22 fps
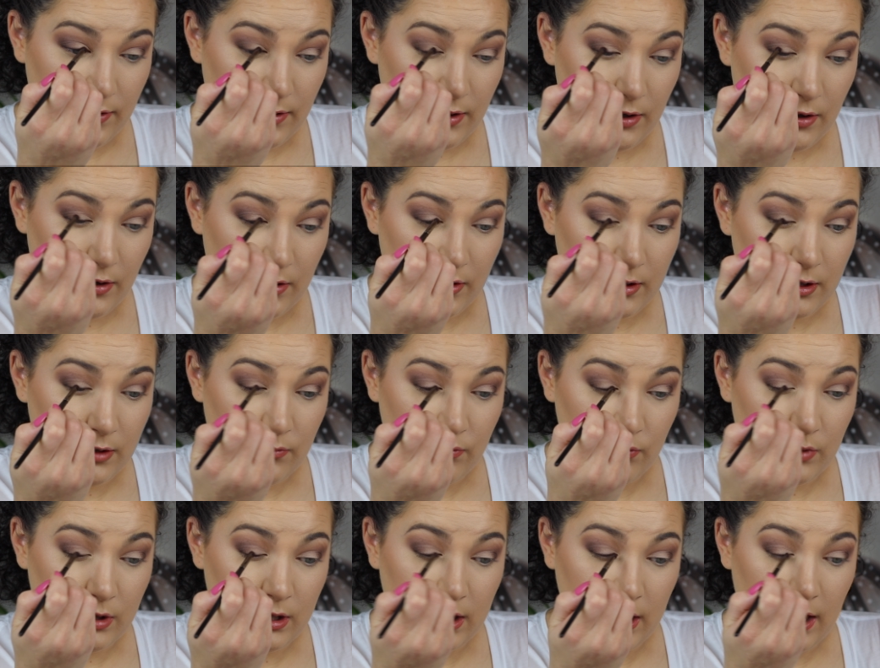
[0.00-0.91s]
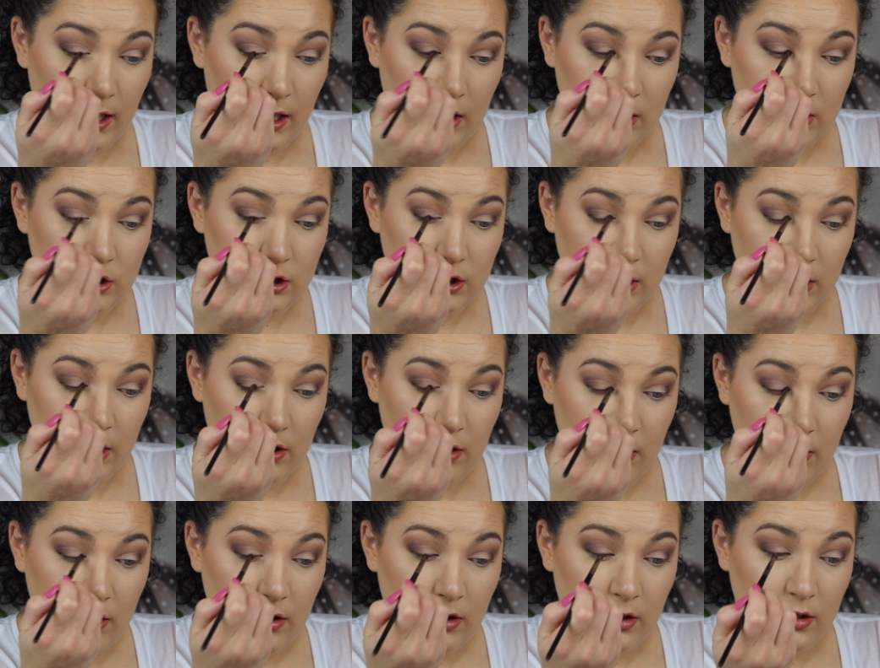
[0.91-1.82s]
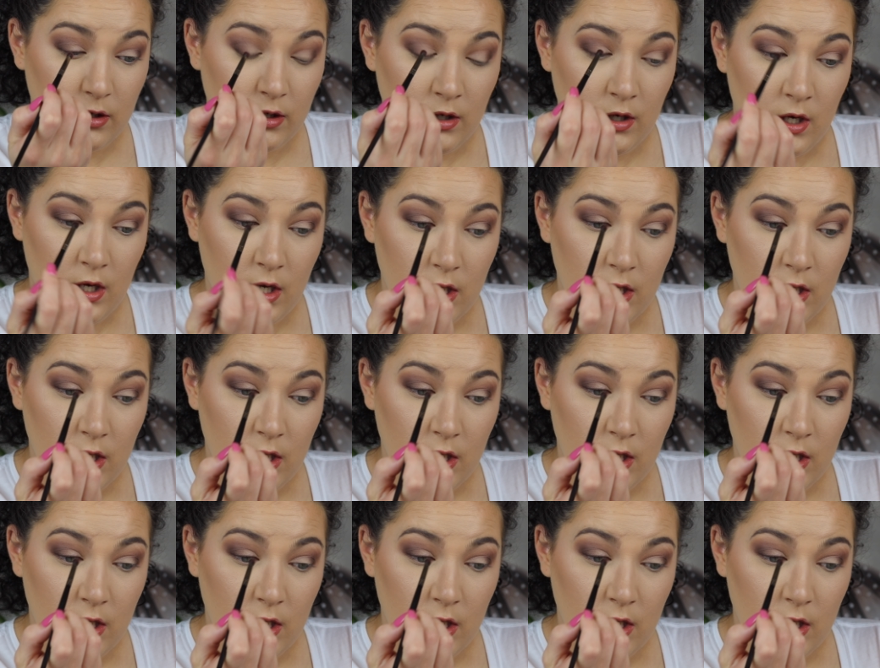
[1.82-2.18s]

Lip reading: thicker than what they actually are.